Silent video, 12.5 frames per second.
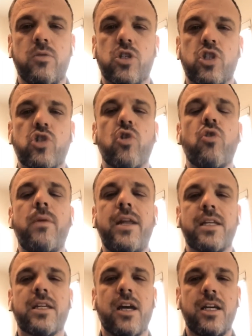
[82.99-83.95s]
So
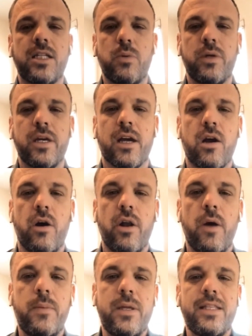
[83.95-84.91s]
many times we get caught
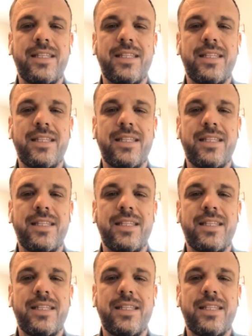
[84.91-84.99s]
up in